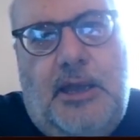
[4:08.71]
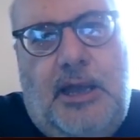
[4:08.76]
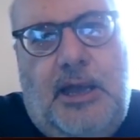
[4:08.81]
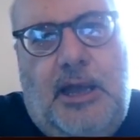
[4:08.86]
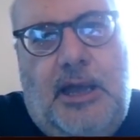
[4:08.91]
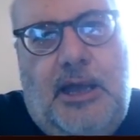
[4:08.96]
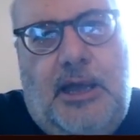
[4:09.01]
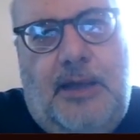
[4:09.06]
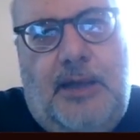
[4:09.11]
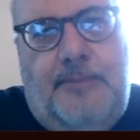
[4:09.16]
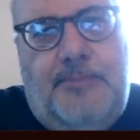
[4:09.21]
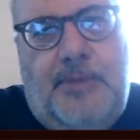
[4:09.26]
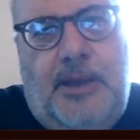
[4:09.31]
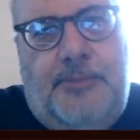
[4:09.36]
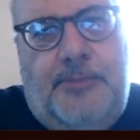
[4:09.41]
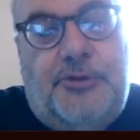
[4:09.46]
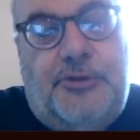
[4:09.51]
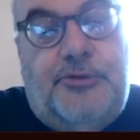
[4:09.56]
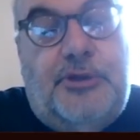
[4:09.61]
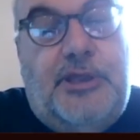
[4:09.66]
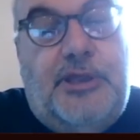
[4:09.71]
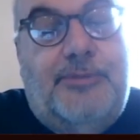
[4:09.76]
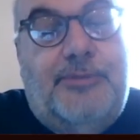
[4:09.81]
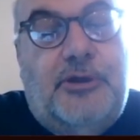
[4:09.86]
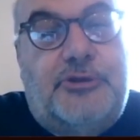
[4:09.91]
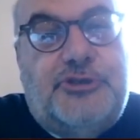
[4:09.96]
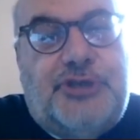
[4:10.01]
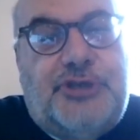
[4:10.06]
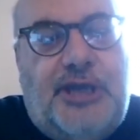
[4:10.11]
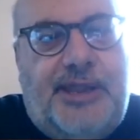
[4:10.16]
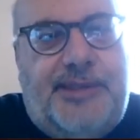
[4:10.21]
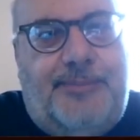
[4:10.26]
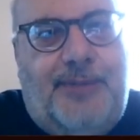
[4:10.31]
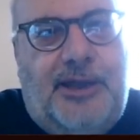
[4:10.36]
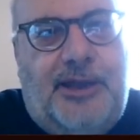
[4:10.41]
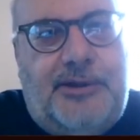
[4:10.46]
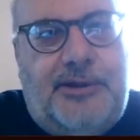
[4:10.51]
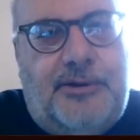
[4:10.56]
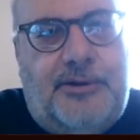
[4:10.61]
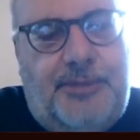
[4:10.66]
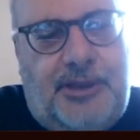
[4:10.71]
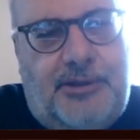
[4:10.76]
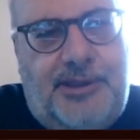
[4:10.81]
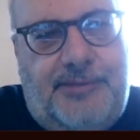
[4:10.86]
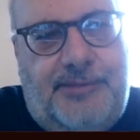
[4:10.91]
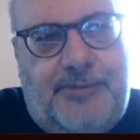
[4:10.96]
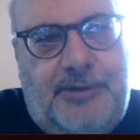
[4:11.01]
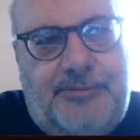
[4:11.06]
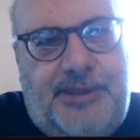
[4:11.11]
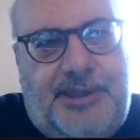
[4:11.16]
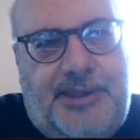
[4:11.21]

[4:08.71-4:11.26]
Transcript: I'm not talking about just manner, because when we